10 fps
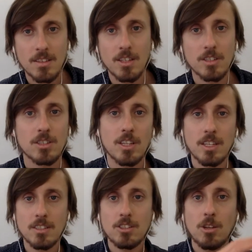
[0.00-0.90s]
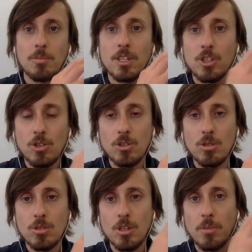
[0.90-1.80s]
There's something
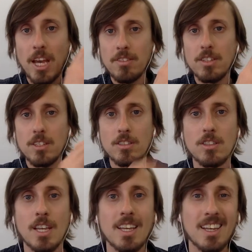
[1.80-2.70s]
true, some evidence,